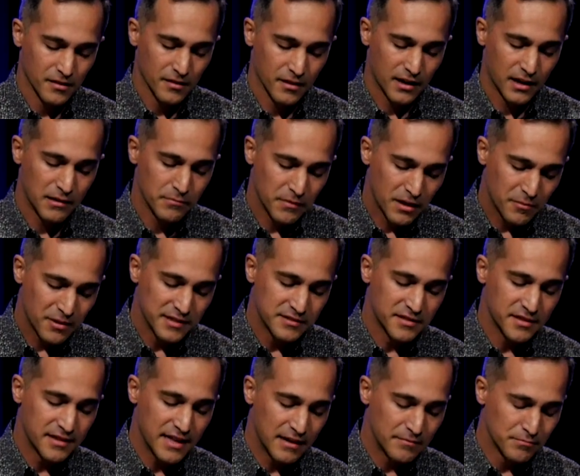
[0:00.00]
And maybe it's
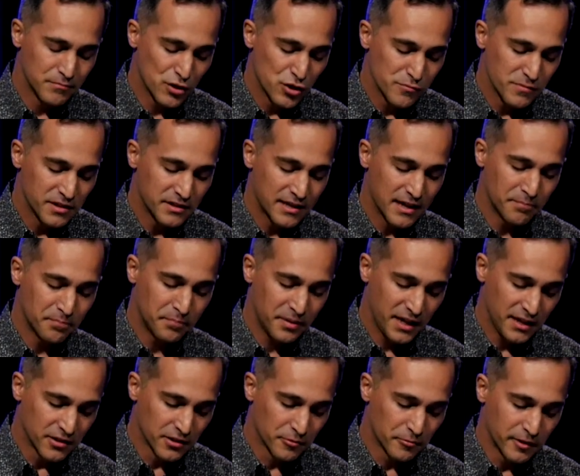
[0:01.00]
in that moment that
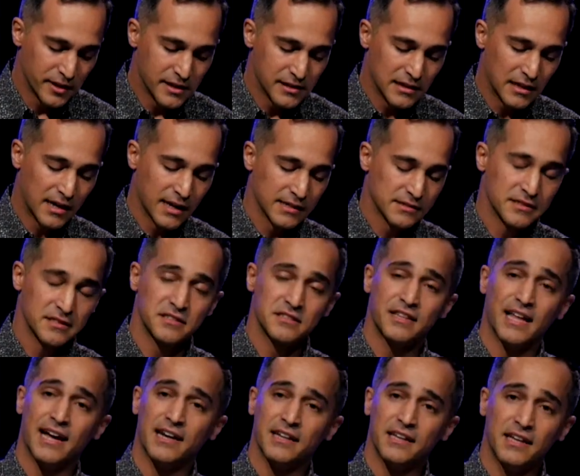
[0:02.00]
Peter realizes
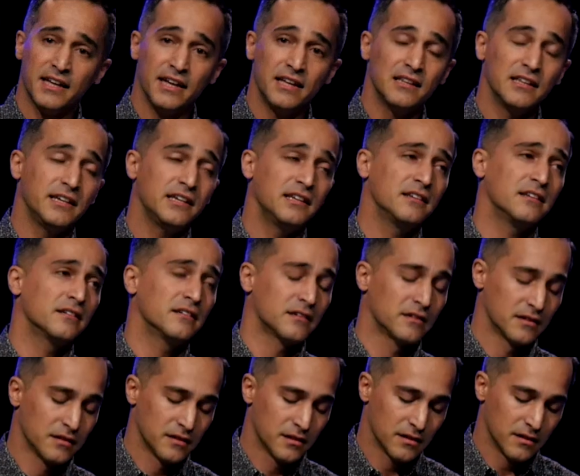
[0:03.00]
that healing
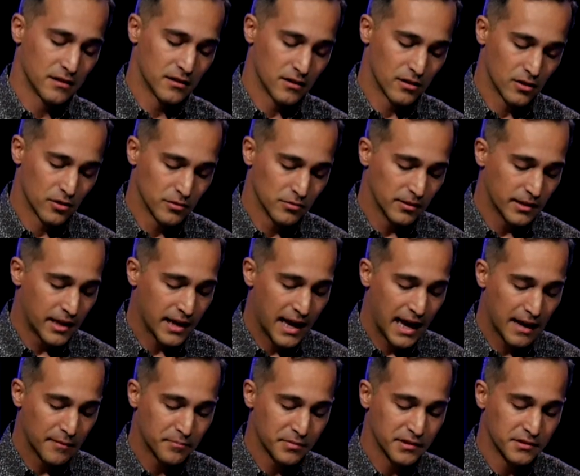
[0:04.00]
only
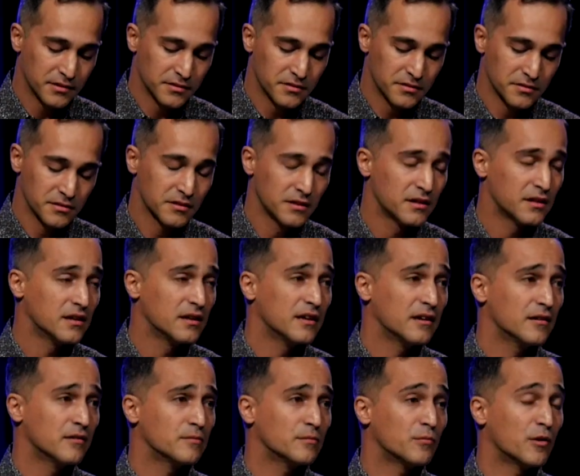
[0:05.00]
happens
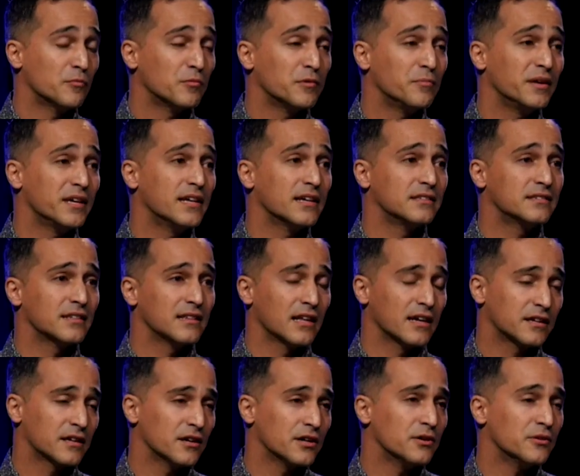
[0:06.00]
when we begin to
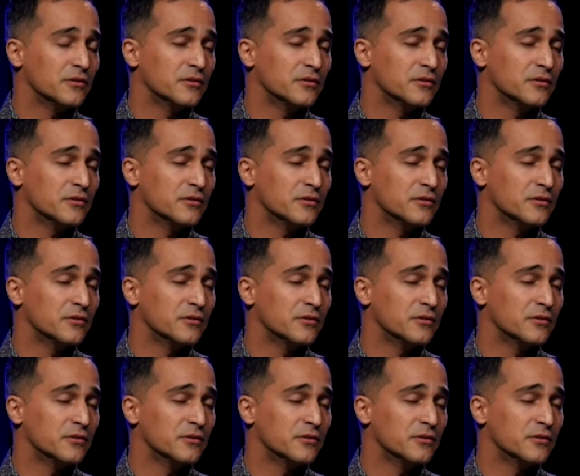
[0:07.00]
let go.